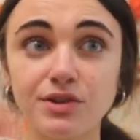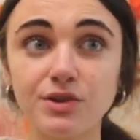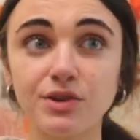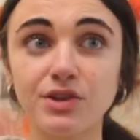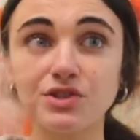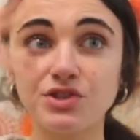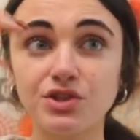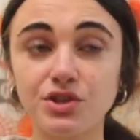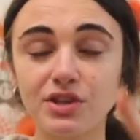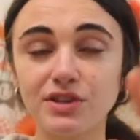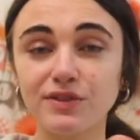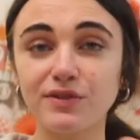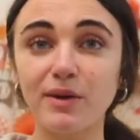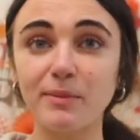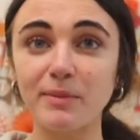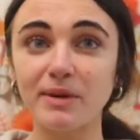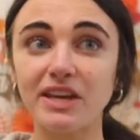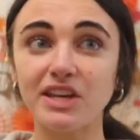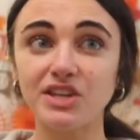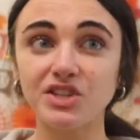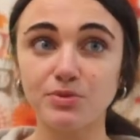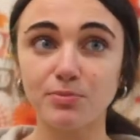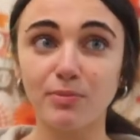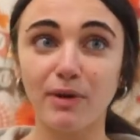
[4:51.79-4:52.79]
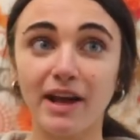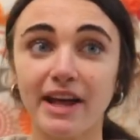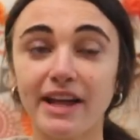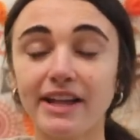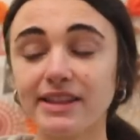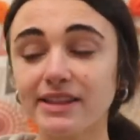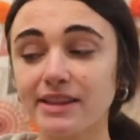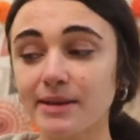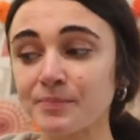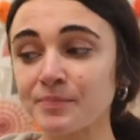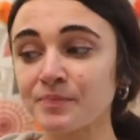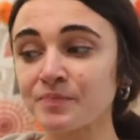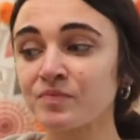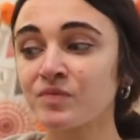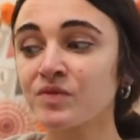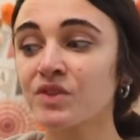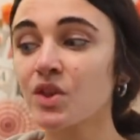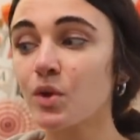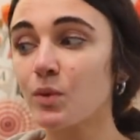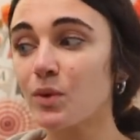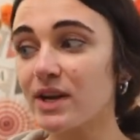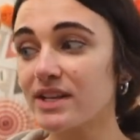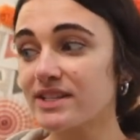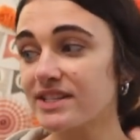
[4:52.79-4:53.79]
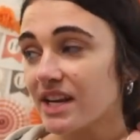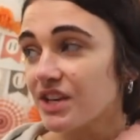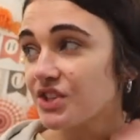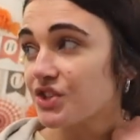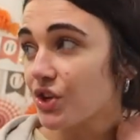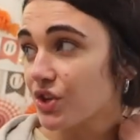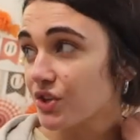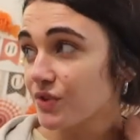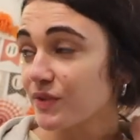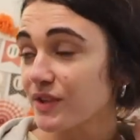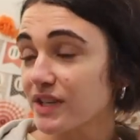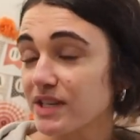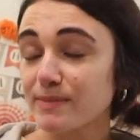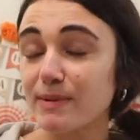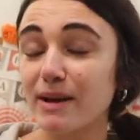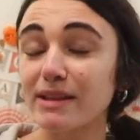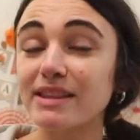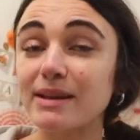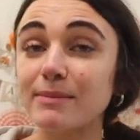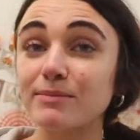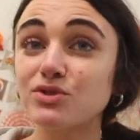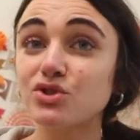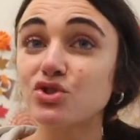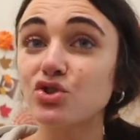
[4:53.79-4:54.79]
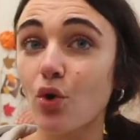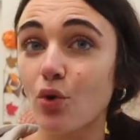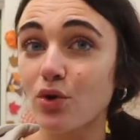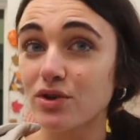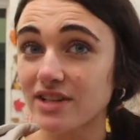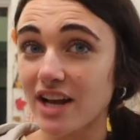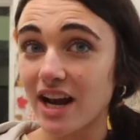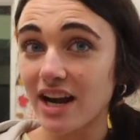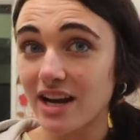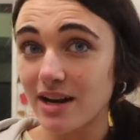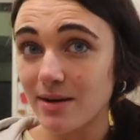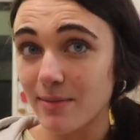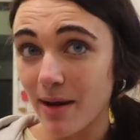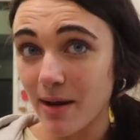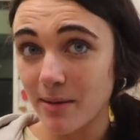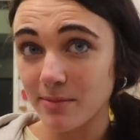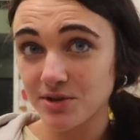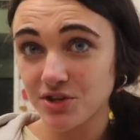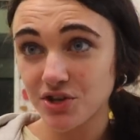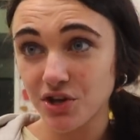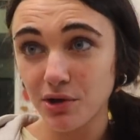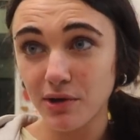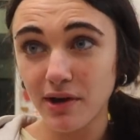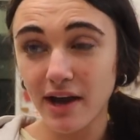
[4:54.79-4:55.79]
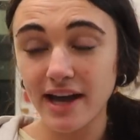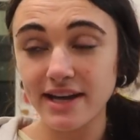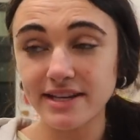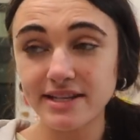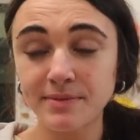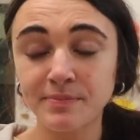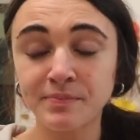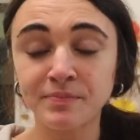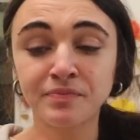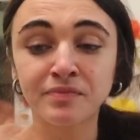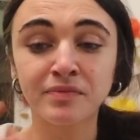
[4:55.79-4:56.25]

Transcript: you can choose from each month. The ones I chose for this month, I'm so excited about. I'm gonna show you guys.